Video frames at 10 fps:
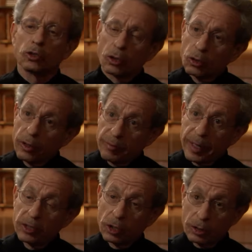So you have
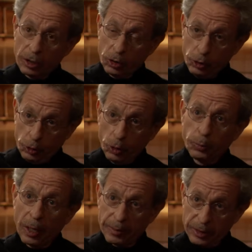basically two
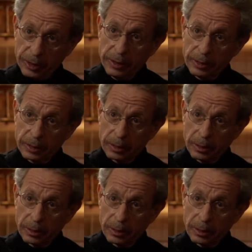premises,